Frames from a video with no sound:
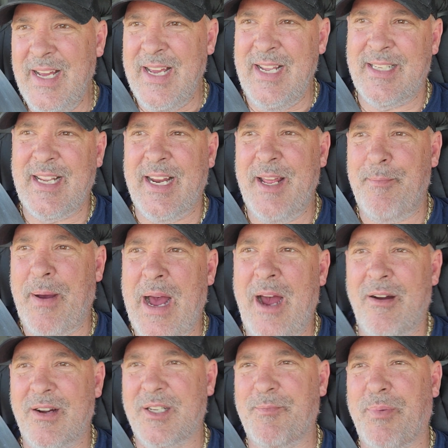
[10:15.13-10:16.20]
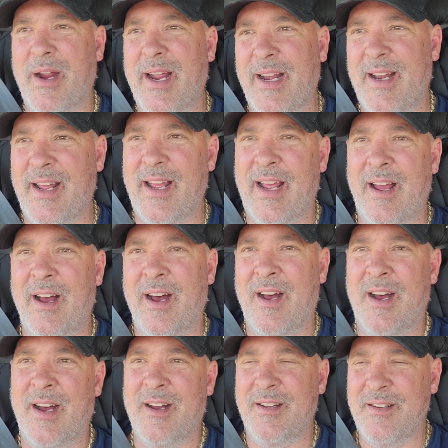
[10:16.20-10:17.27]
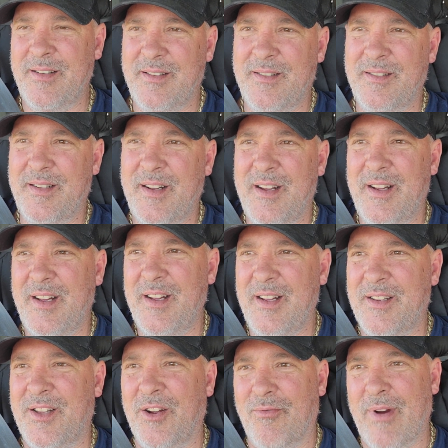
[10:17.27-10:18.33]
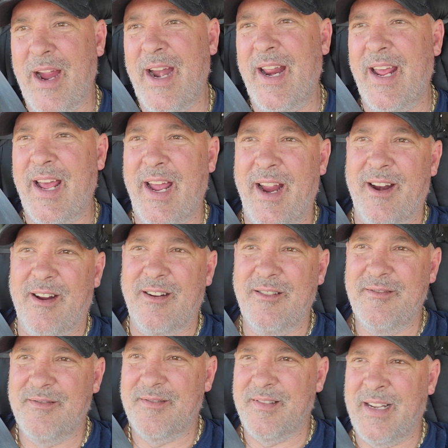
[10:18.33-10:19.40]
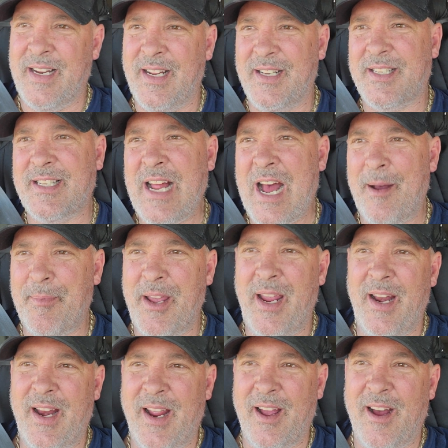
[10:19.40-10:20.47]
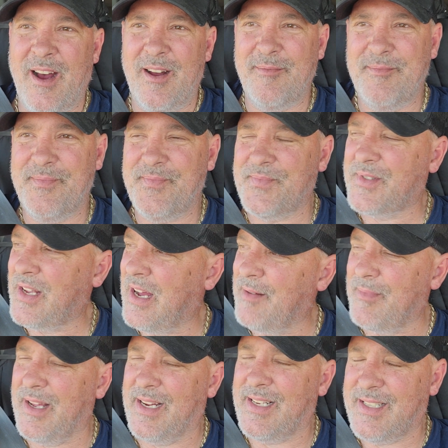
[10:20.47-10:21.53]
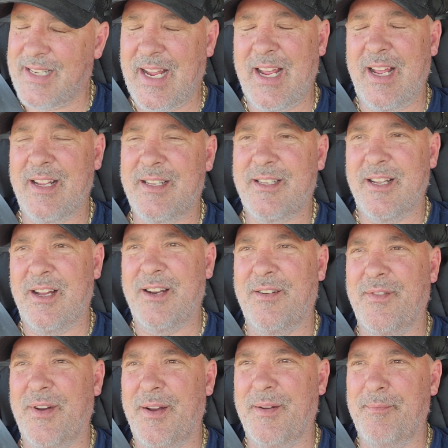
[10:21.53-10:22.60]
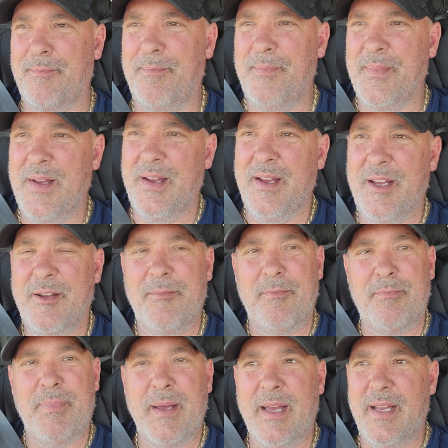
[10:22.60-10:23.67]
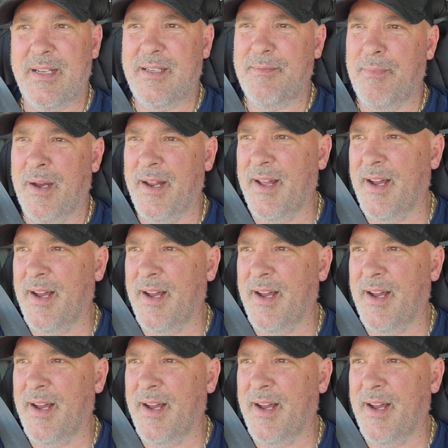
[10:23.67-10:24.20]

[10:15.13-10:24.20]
he said he power sprayed the radiator, and it stopped heating up. So I'm like, damn, son of a bitch.